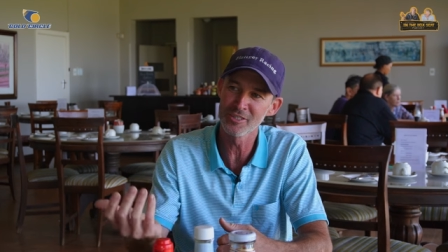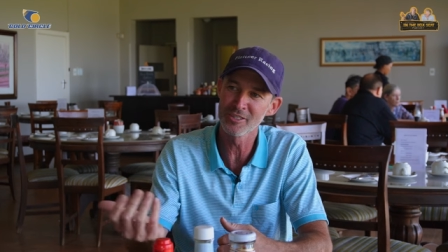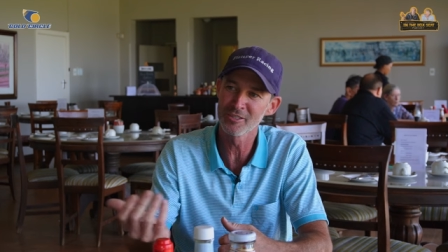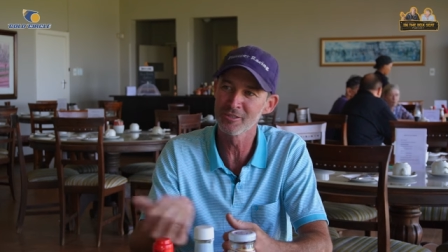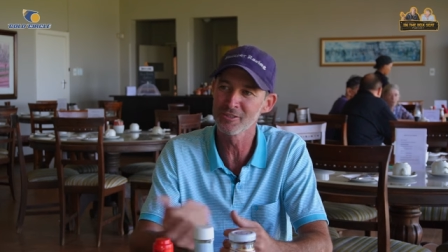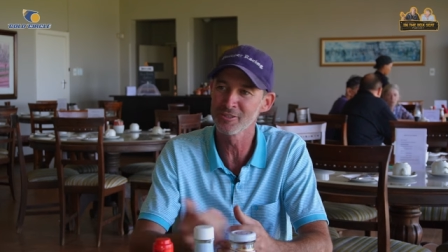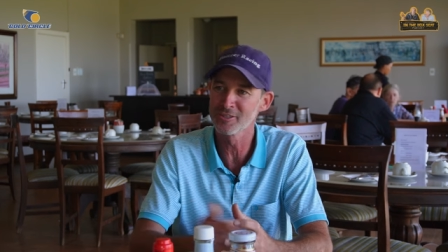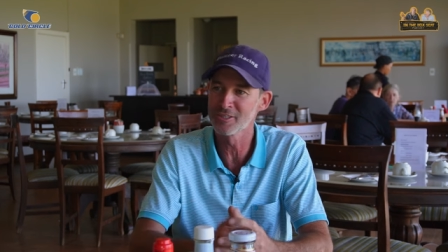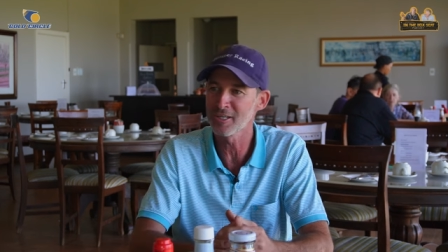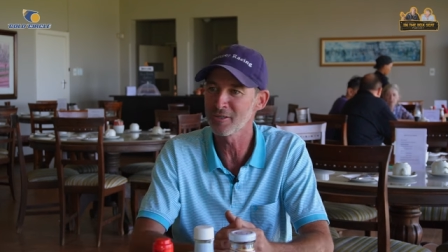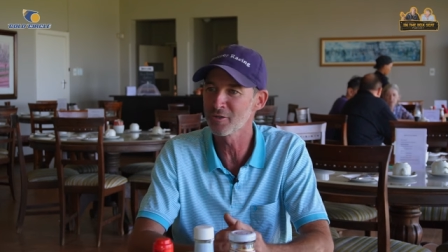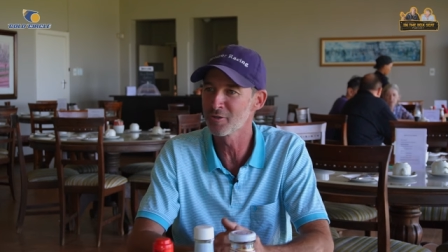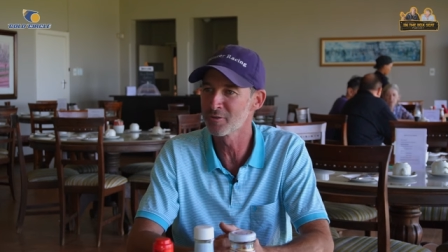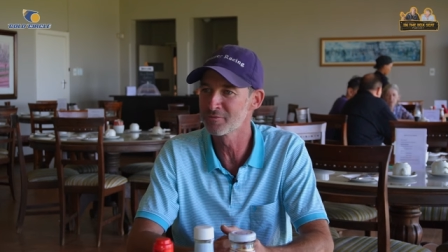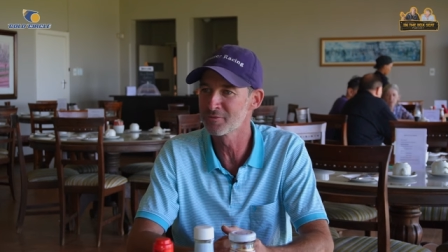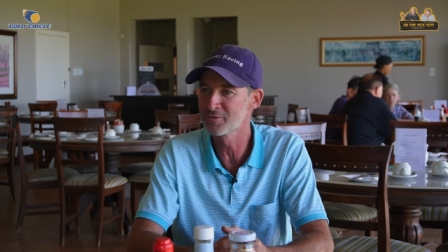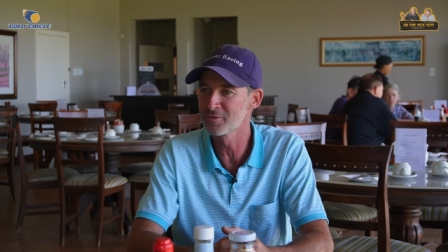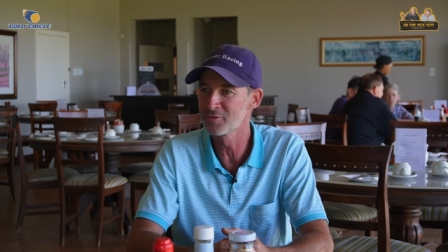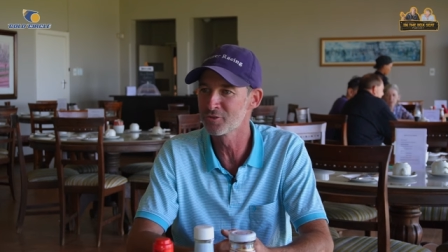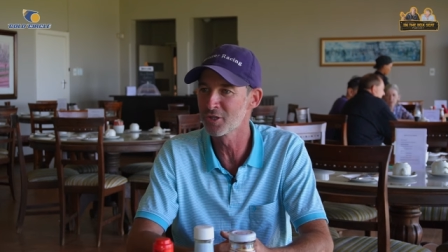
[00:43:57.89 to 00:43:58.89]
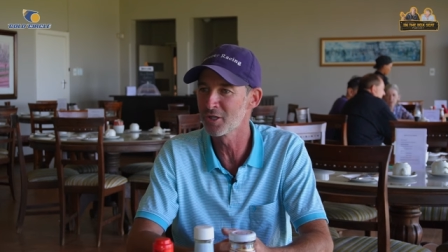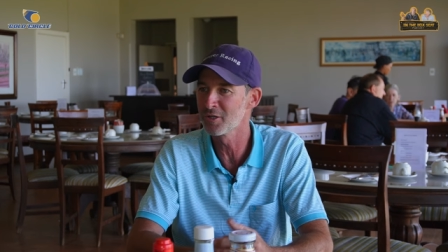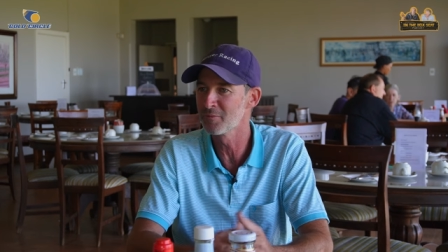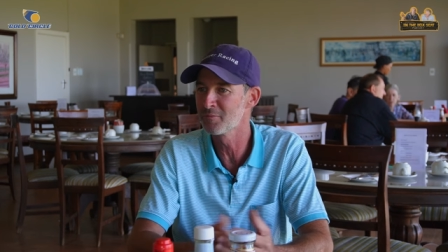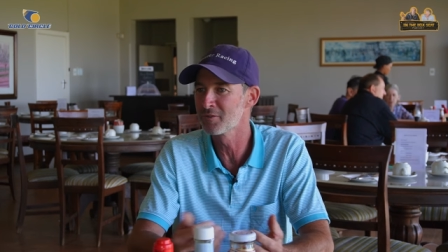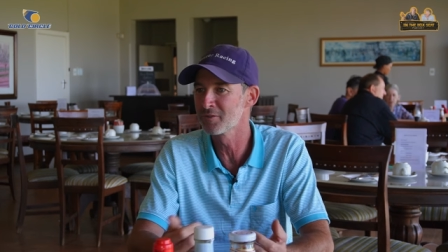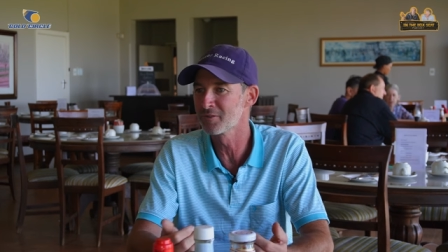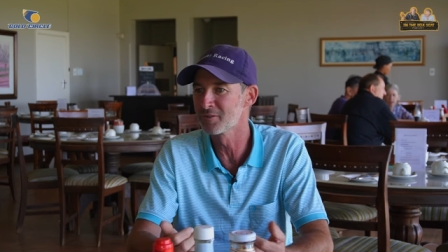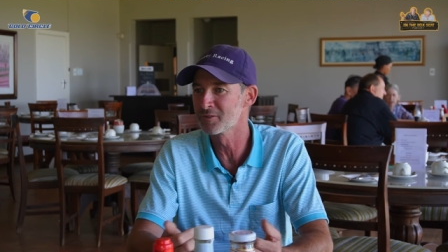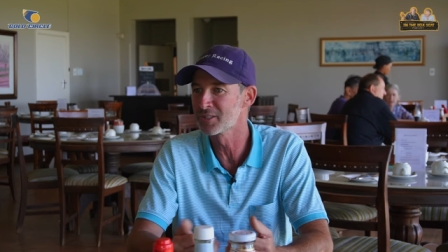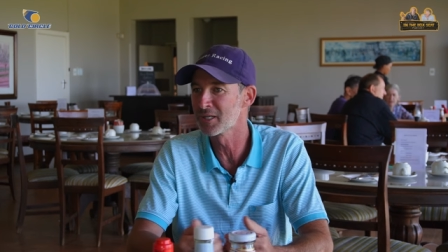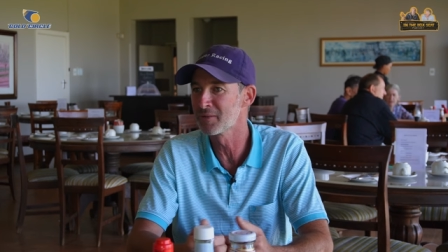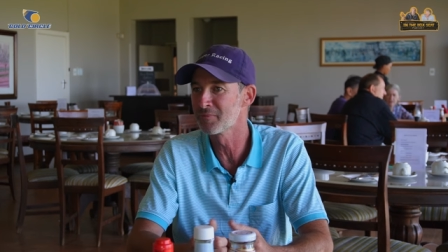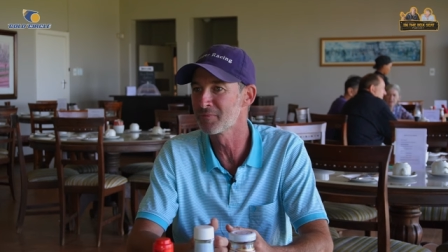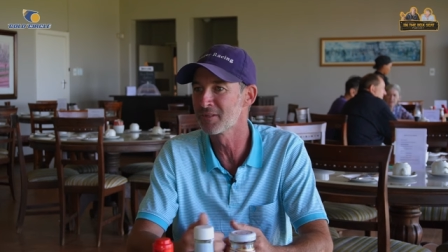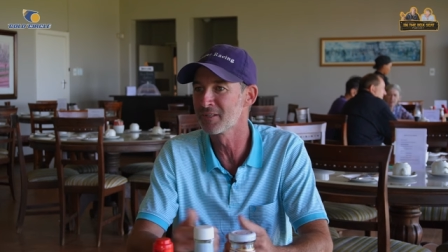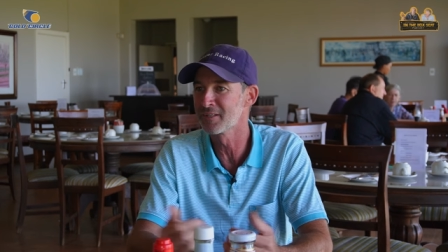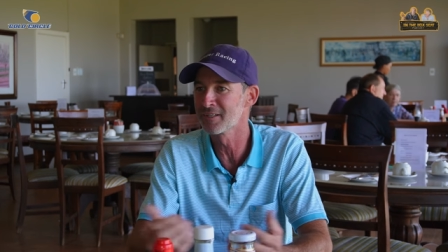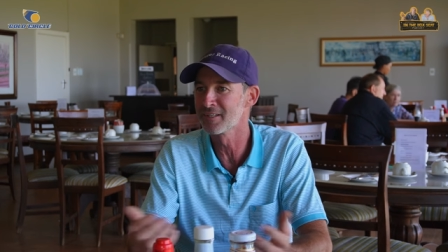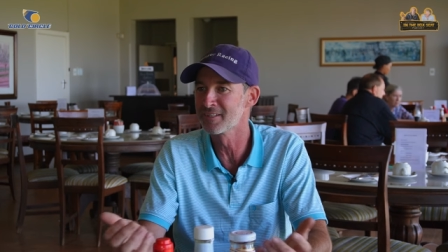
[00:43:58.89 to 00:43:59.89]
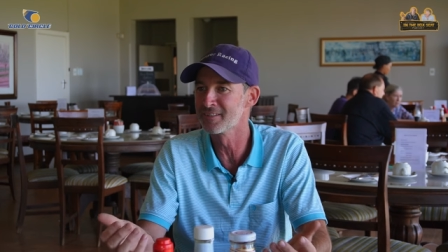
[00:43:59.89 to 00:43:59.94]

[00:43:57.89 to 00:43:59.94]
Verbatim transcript: you could duck off to Joburg or something